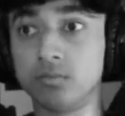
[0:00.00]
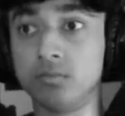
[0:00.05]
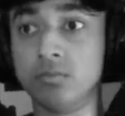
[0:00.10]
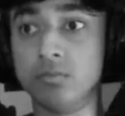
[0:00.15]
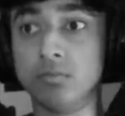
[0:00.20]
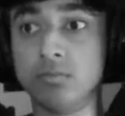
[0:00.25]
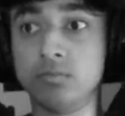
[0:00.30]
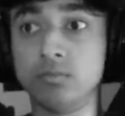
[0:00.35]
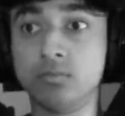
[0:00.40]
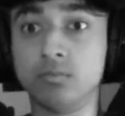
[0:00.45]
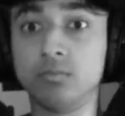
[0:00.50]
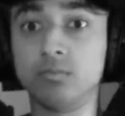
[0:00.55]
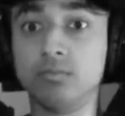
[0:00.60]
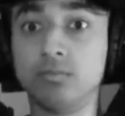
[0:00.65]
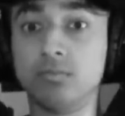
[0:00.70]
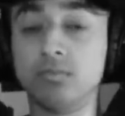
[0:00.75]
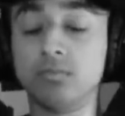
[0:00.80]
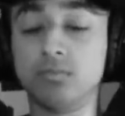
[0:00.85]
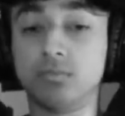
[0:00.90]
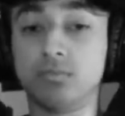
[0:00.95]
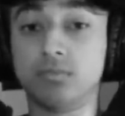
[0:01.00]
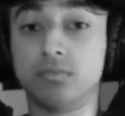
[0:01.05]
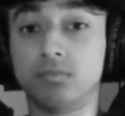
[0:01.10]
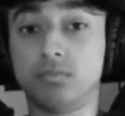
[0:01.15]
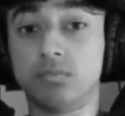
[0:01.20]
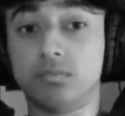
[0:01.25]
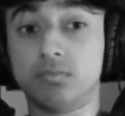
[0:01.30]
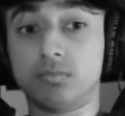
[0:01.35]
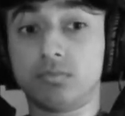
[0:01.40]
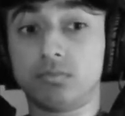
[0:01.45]

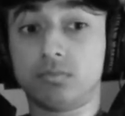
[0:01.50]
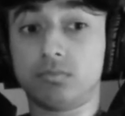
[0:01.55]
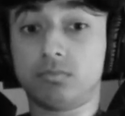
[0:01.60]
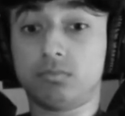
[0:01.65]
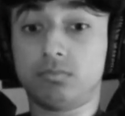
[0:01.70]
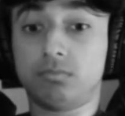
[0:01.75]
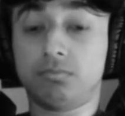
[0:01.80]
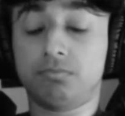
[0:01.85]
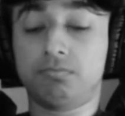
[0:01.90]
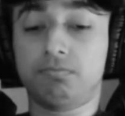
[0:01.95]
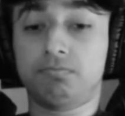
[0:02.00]
(no one is talking)